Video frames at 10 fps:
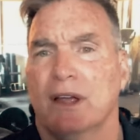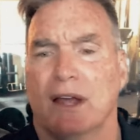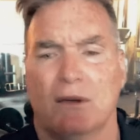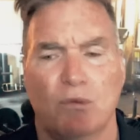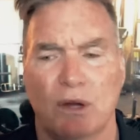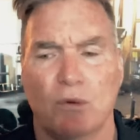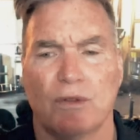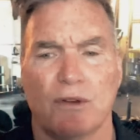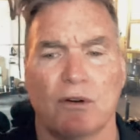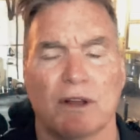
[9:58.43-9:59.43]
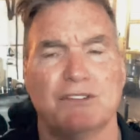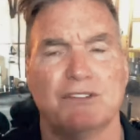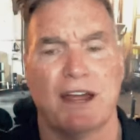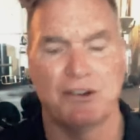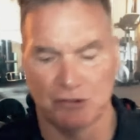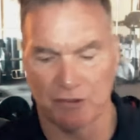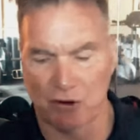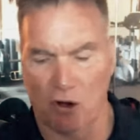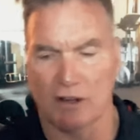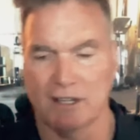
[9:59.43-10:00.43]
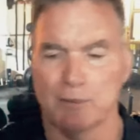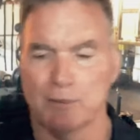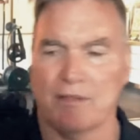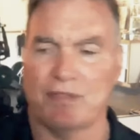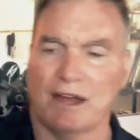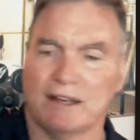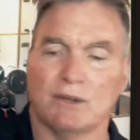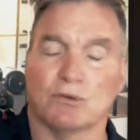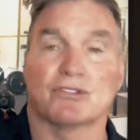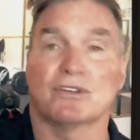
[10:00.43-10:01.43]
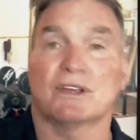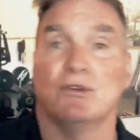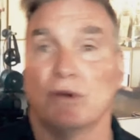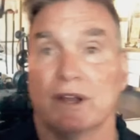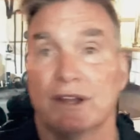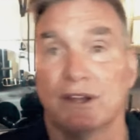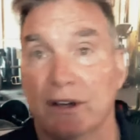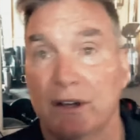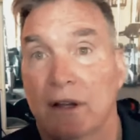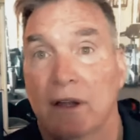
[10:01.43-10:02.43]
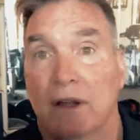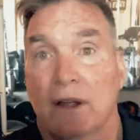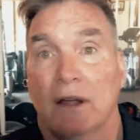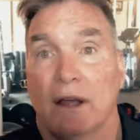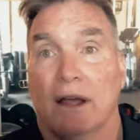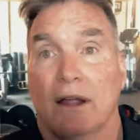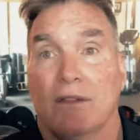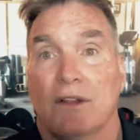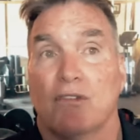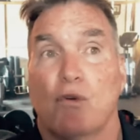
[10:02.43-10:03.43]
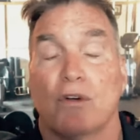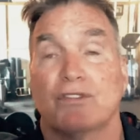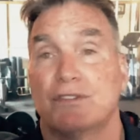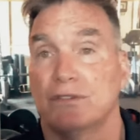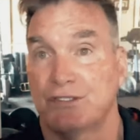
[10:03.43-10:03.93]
And we were in the early stages of talking about that, and it was looking really good. And then, of course,